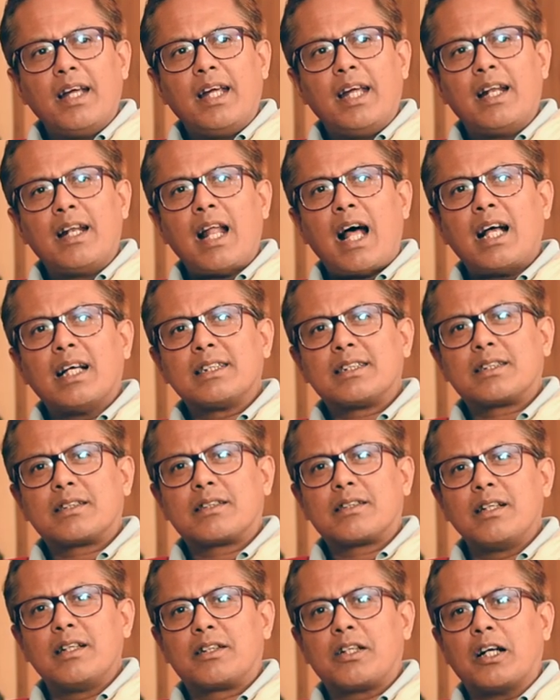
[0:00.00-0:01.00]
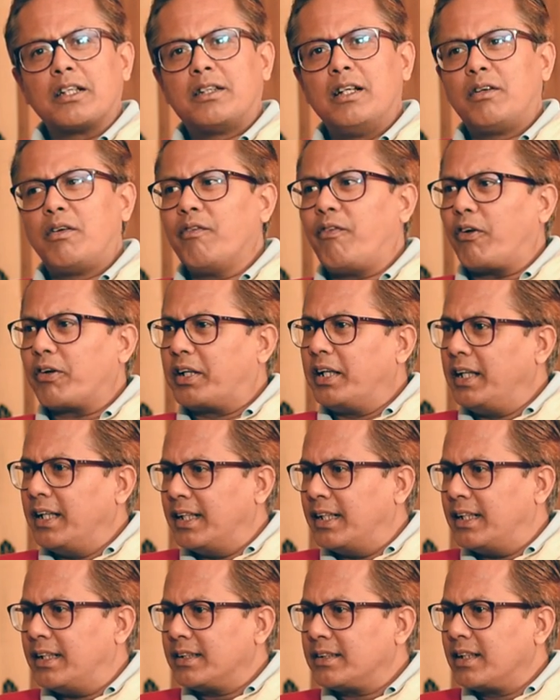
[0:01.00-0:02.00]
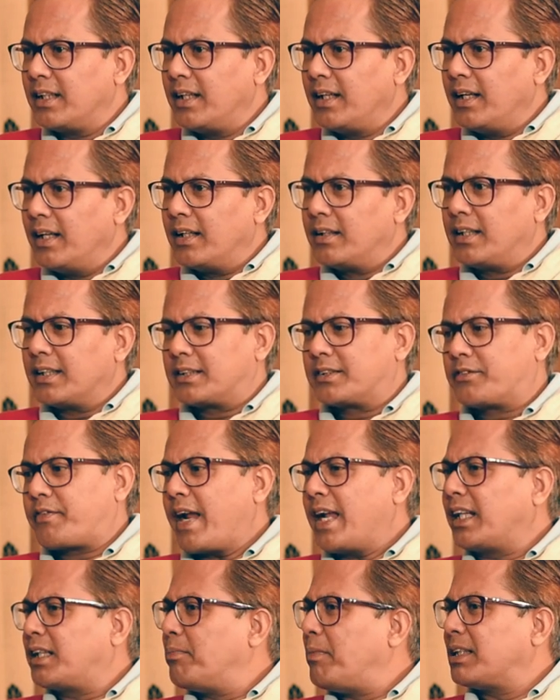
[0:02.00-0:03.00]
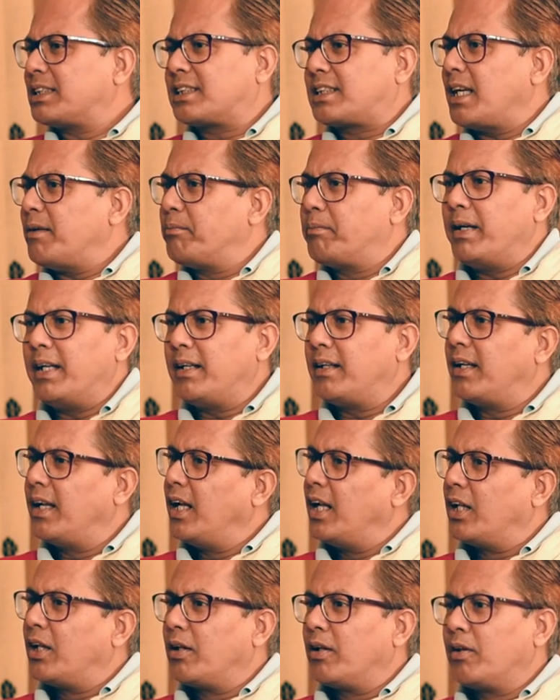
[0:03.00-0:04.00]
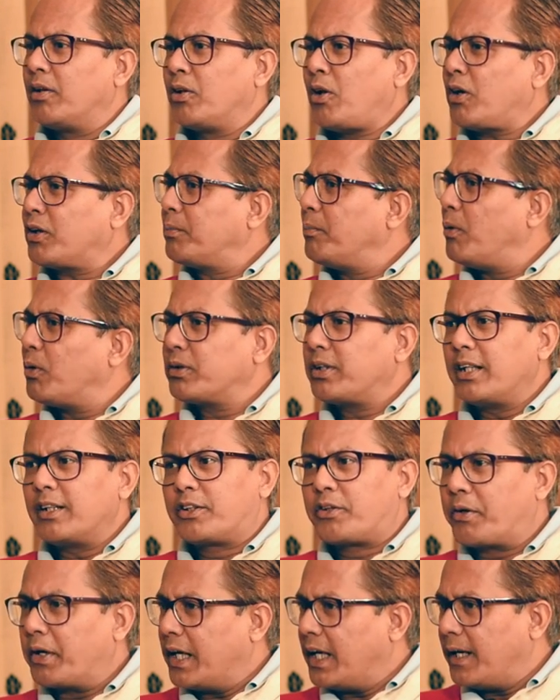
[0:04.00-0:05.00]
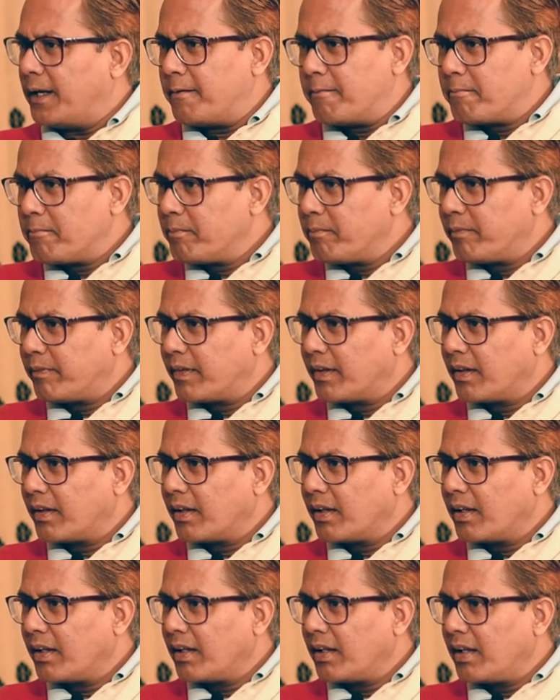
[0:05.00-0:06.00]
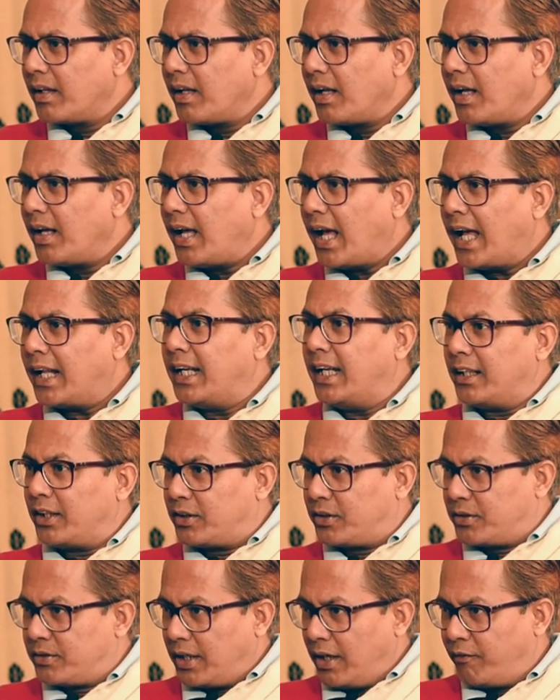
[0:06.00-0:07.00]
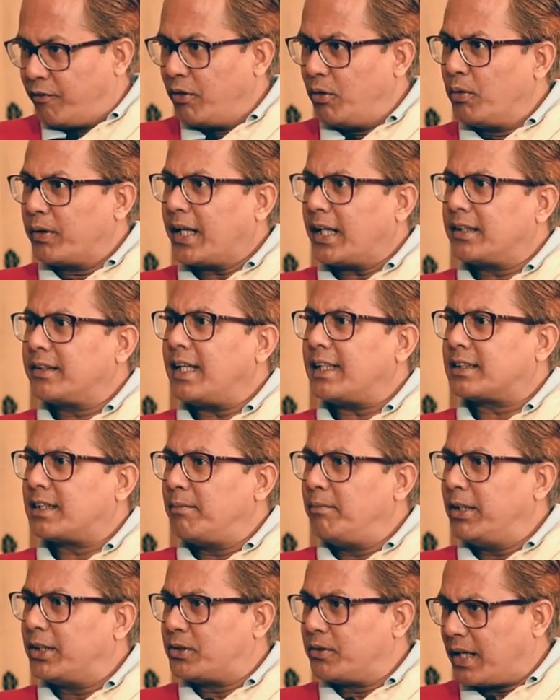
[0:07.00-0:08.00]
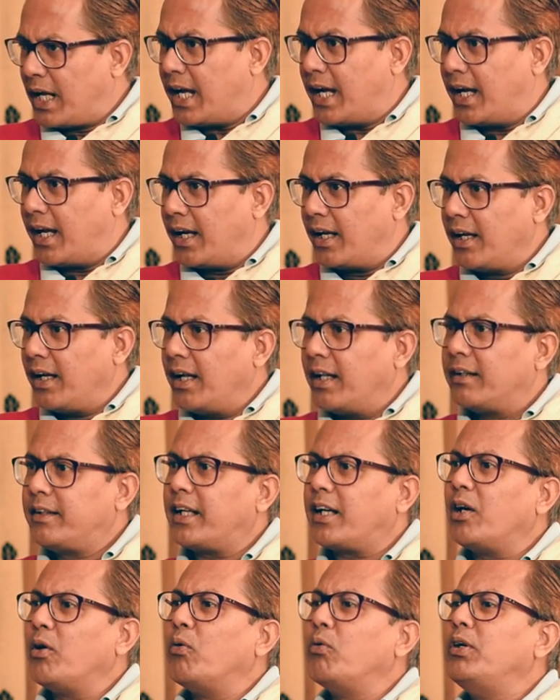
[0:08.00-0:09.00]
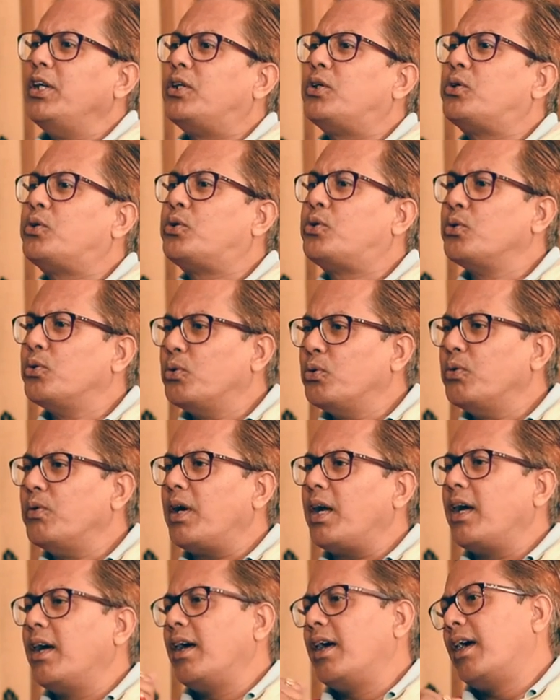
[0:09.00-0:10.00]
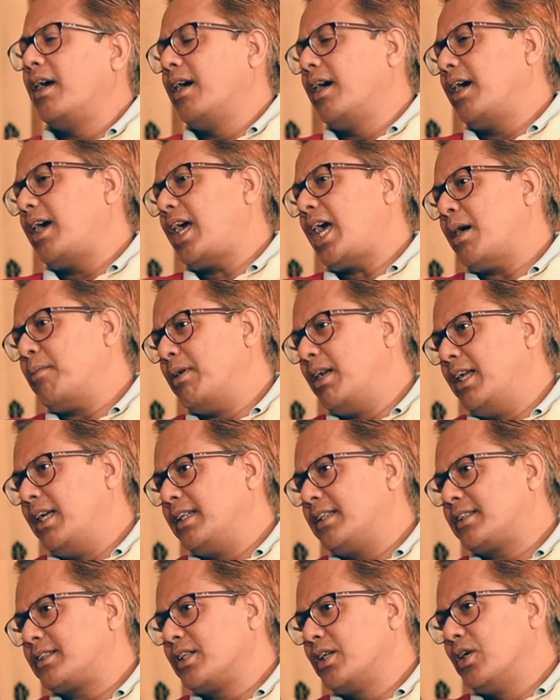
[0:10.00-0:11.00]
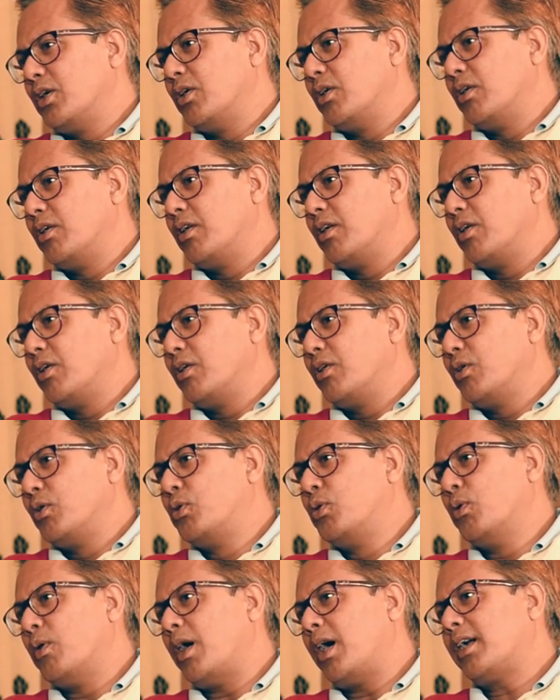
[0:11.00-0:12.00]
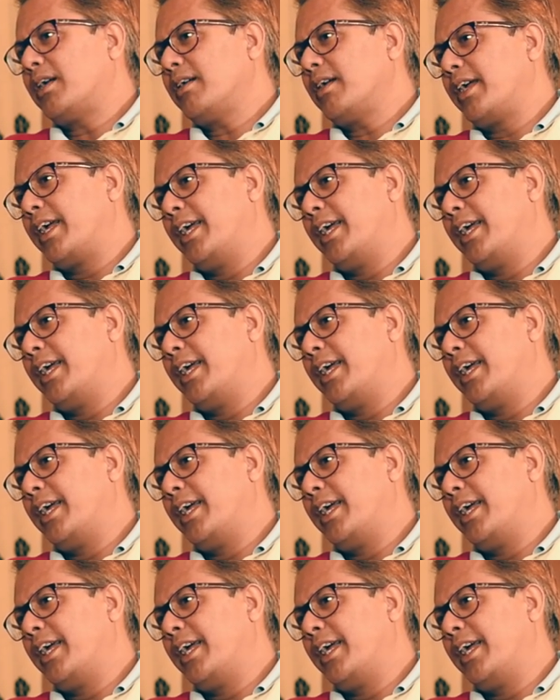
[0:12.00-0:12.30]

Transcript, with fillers: in last 30 to 40 years, the strength must have been not more than 3. And if you look at the assembly today, there are only 2 MLAs who are